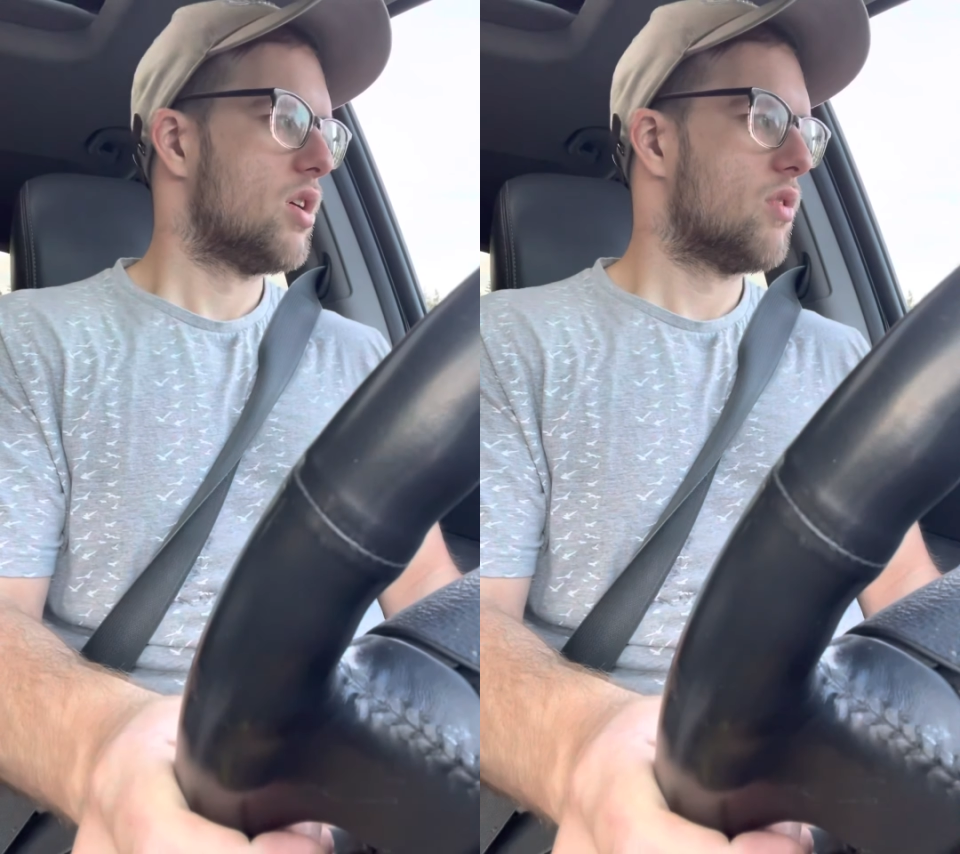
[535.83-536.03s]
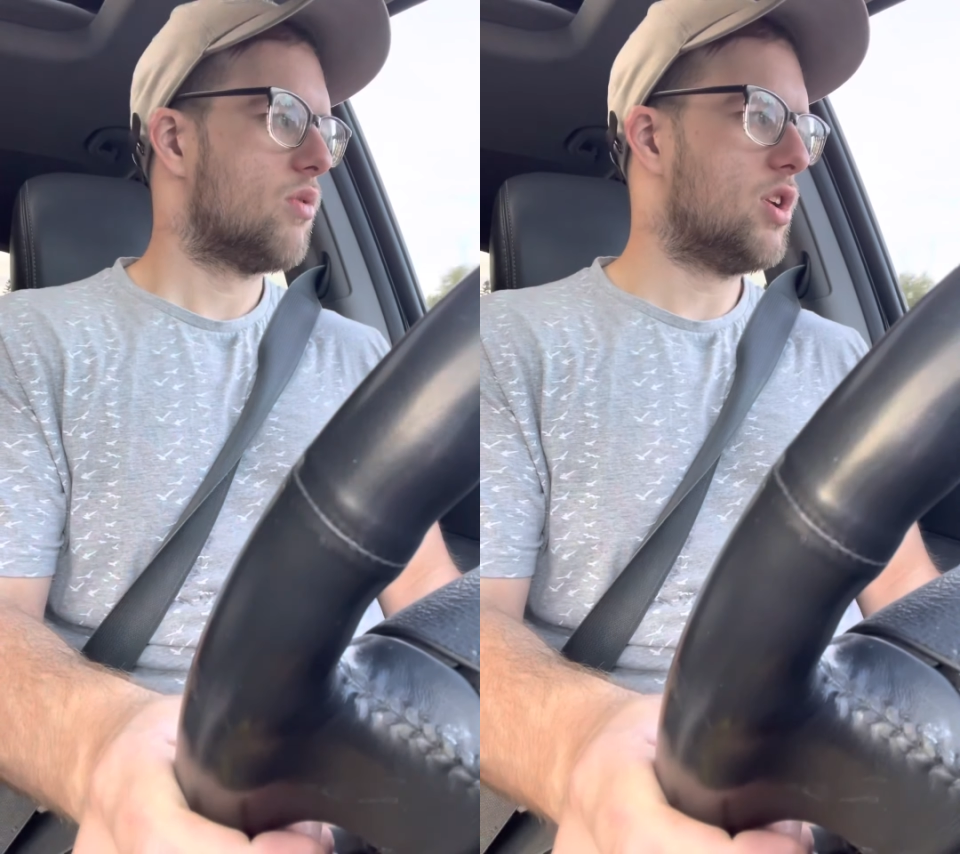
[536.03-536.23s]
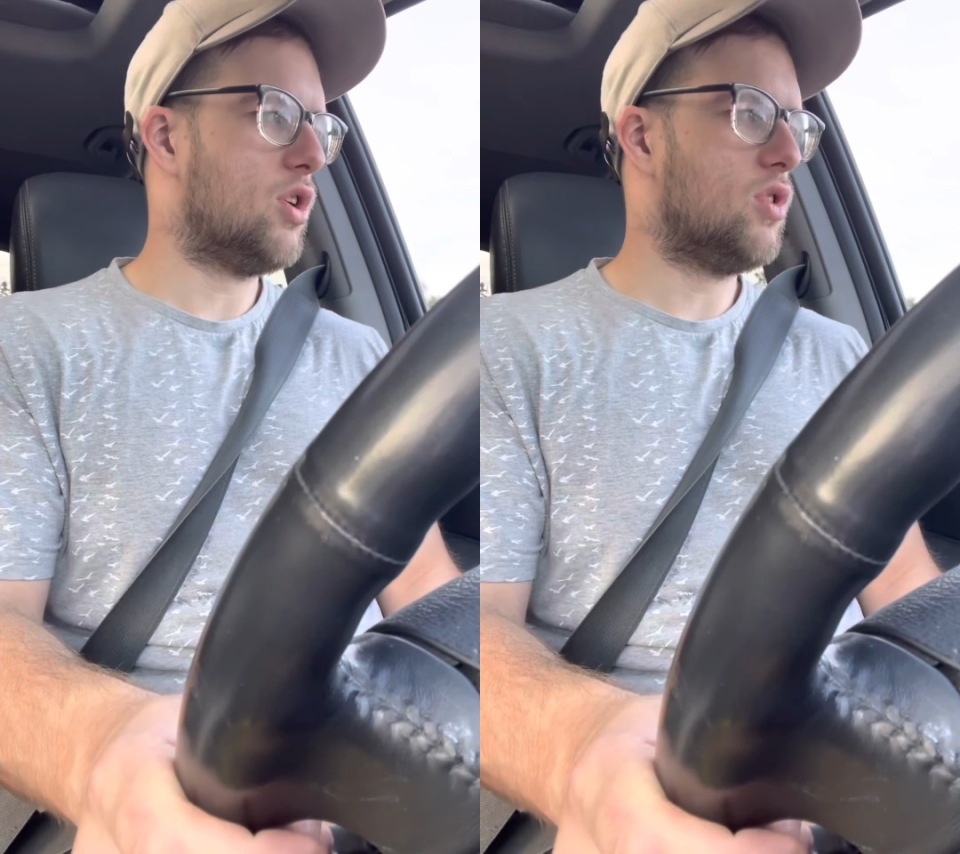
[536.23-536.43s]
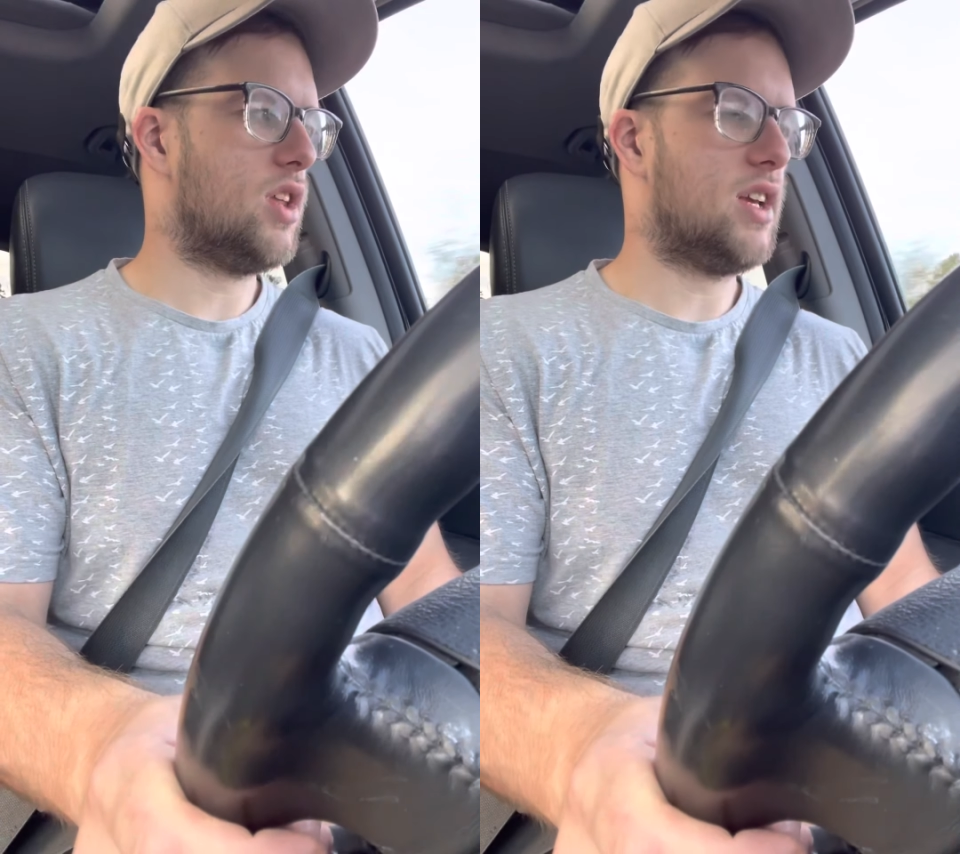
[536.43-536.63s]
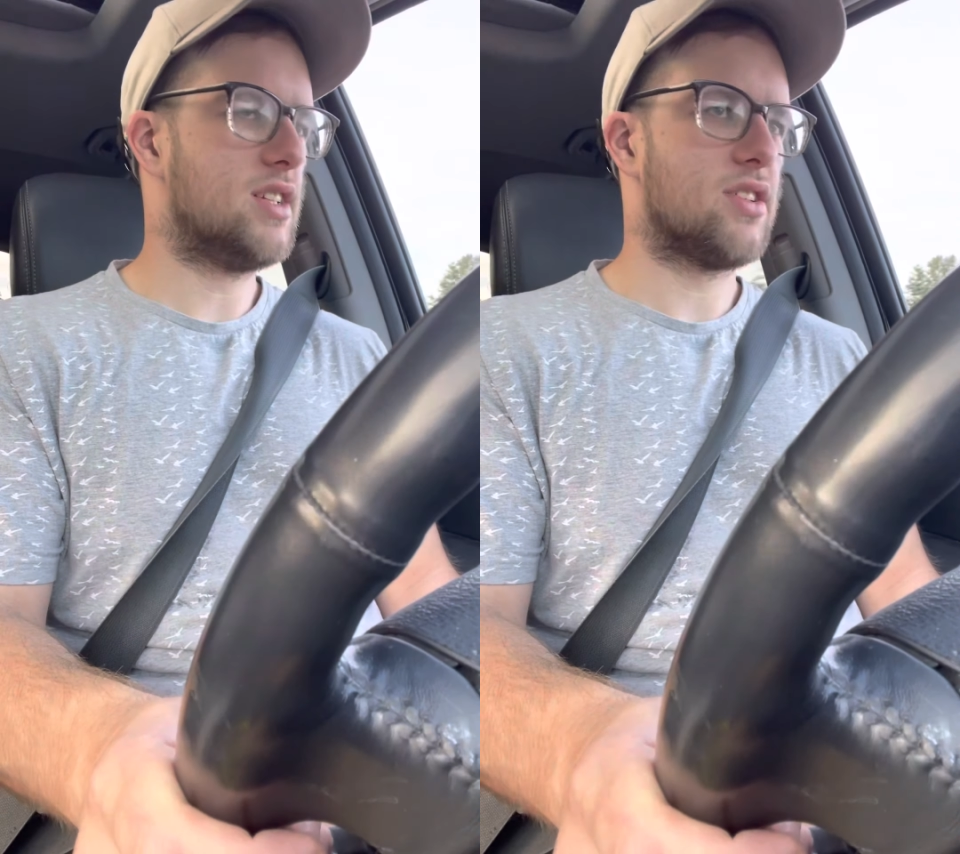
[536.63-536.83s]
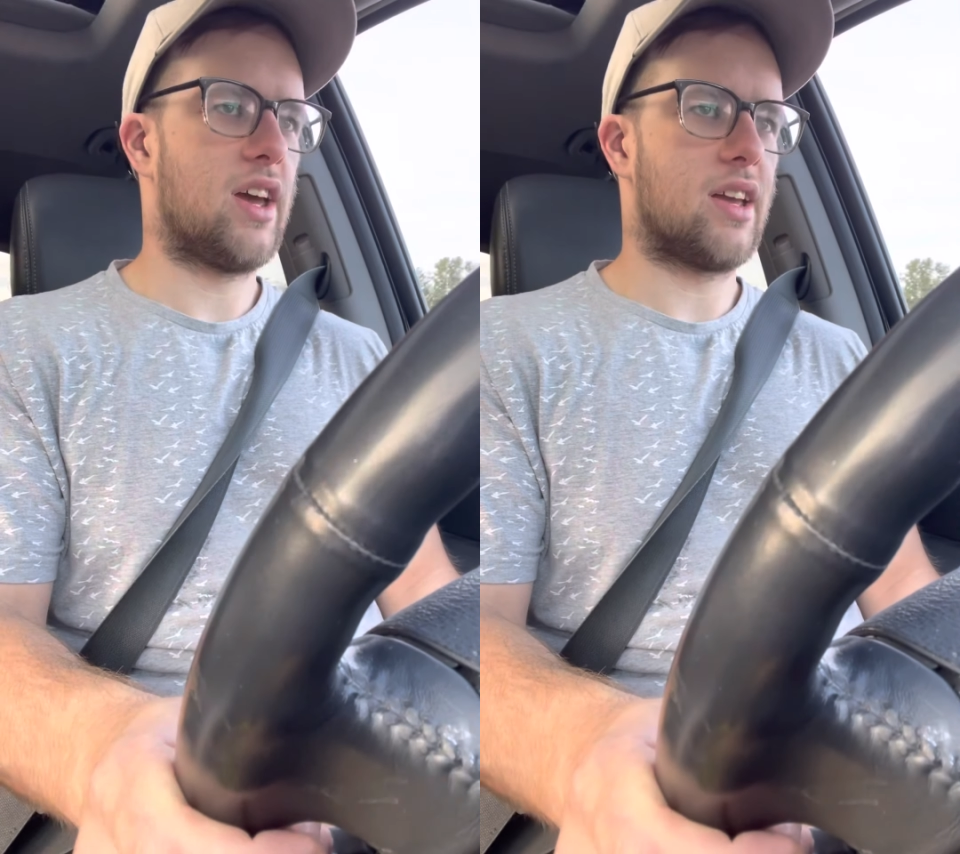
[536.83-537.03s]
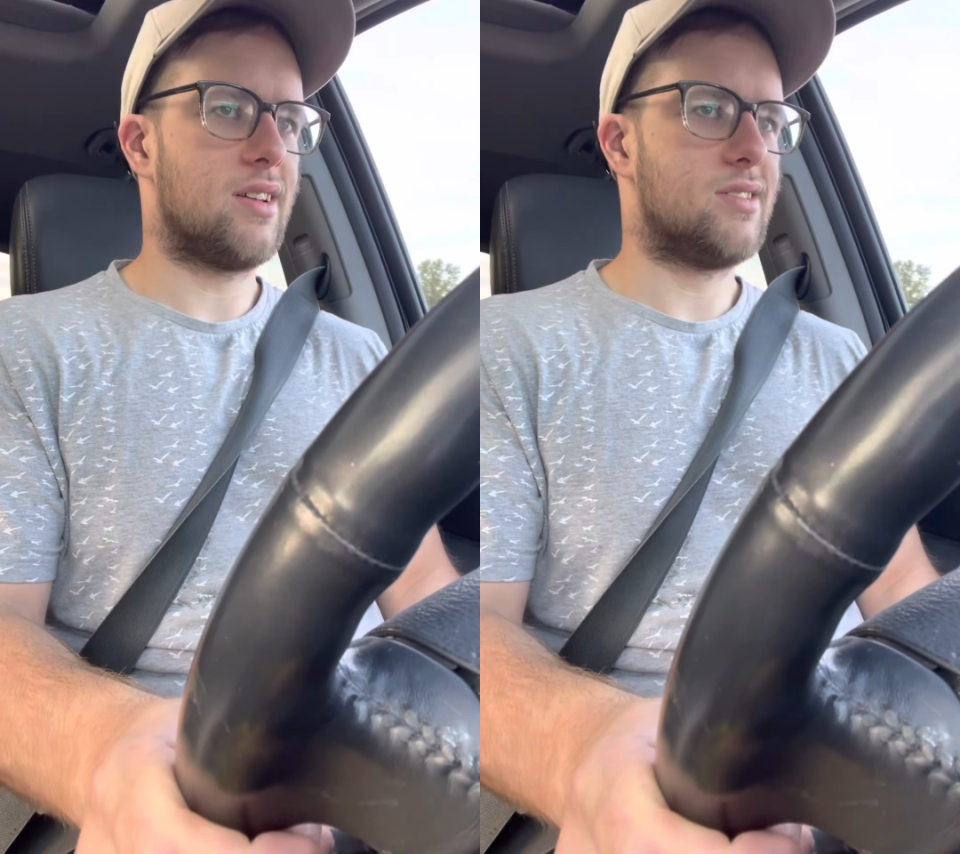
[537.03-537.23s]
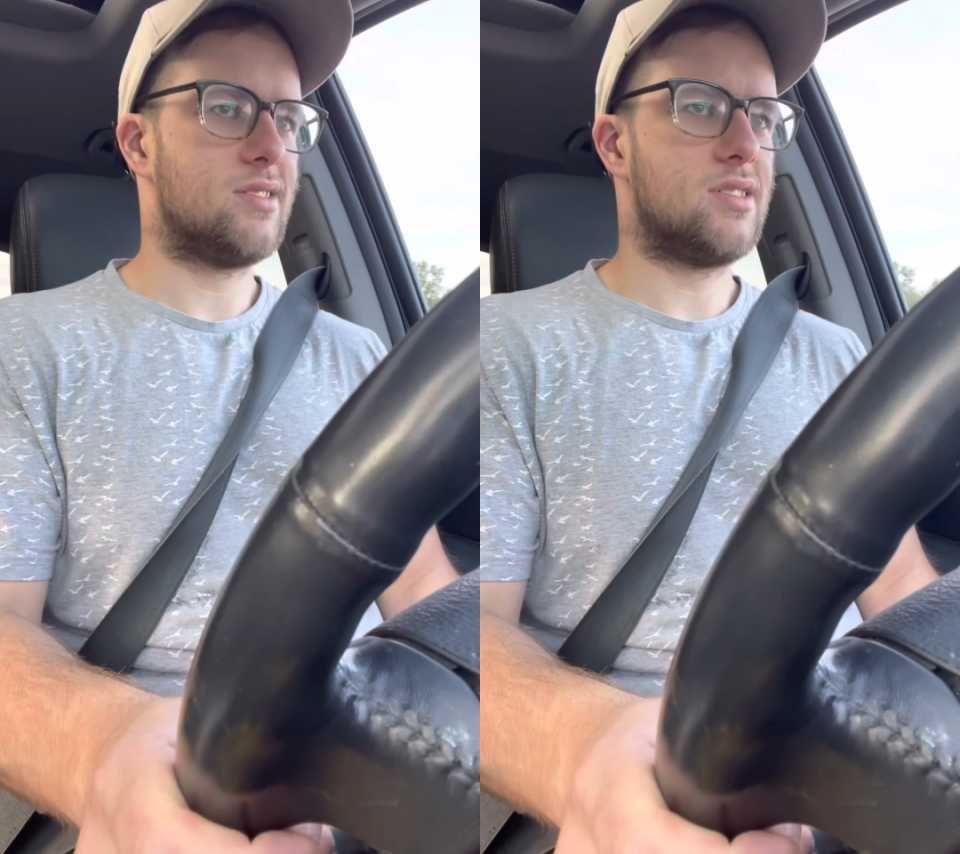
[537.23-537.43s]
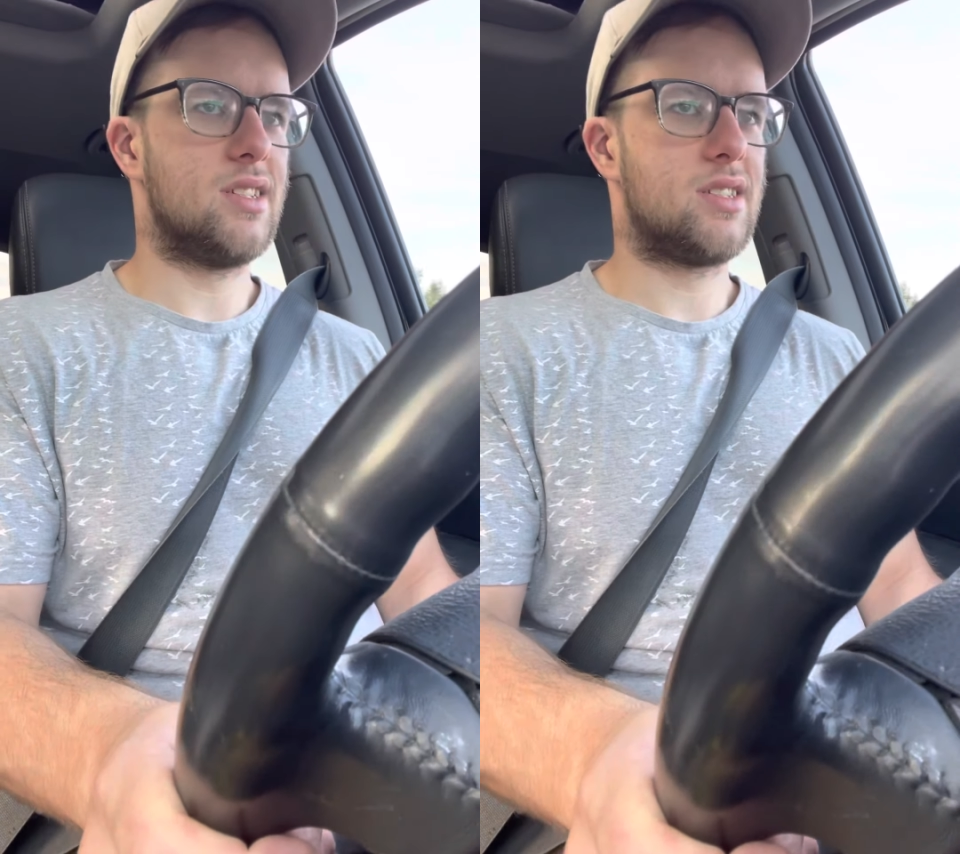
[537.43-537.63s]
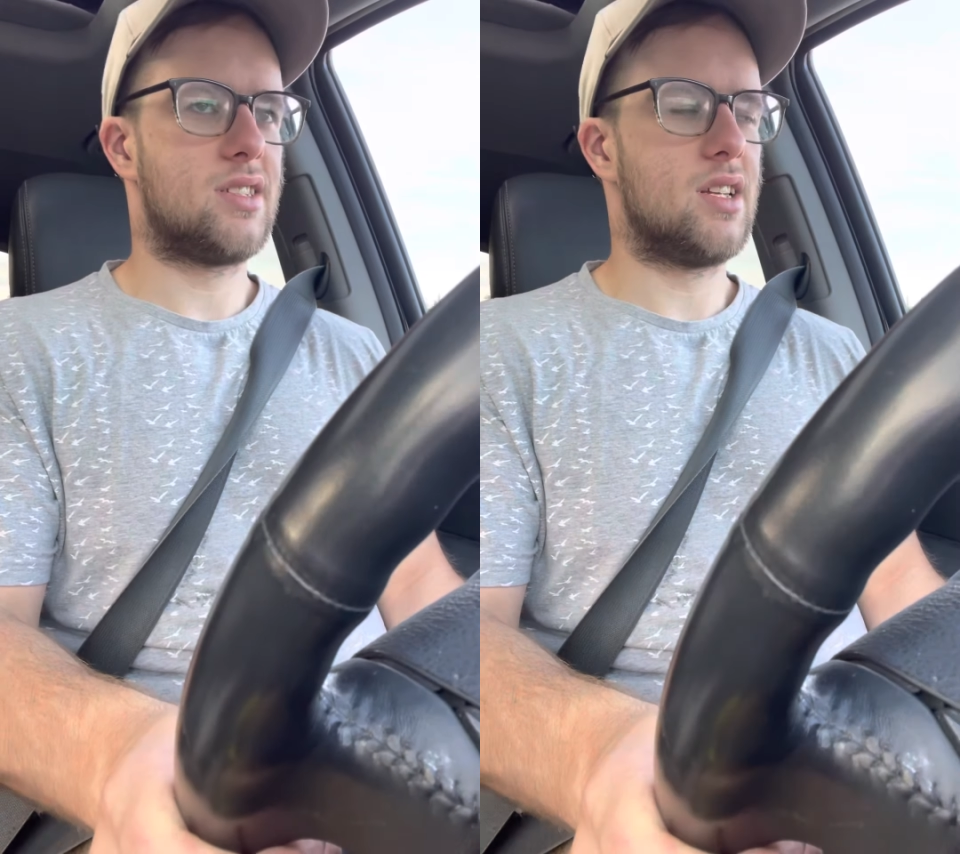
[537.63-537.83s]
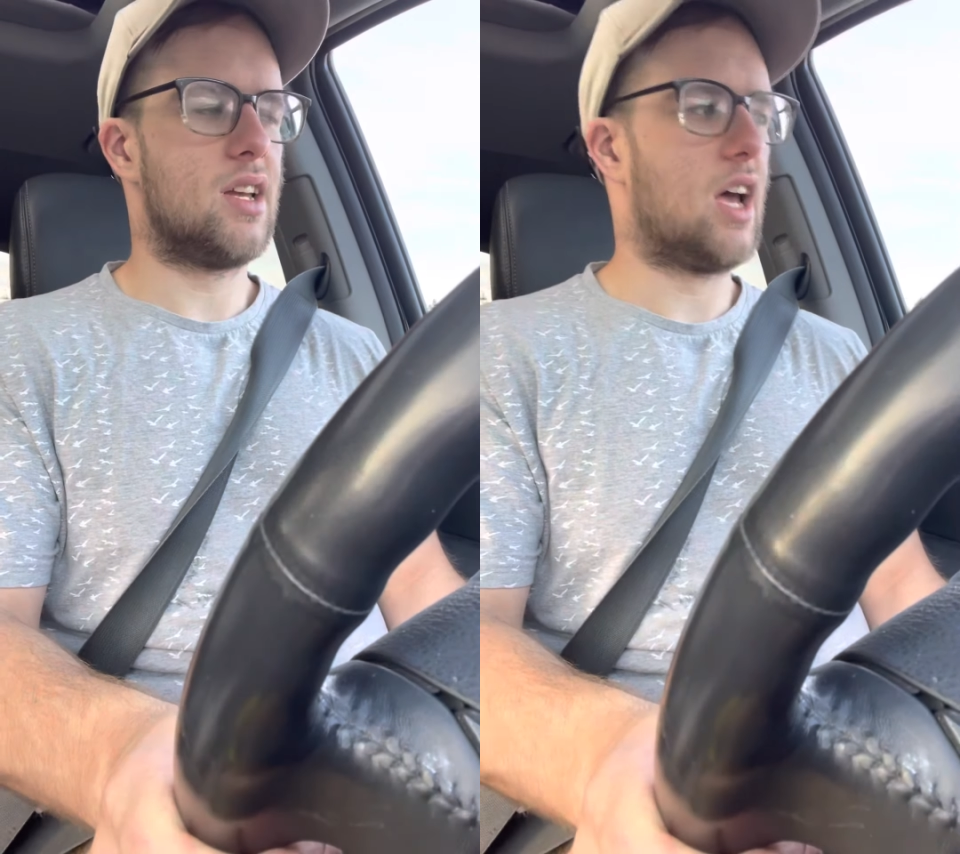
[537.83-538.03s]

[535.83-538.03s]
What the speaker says: you do these like just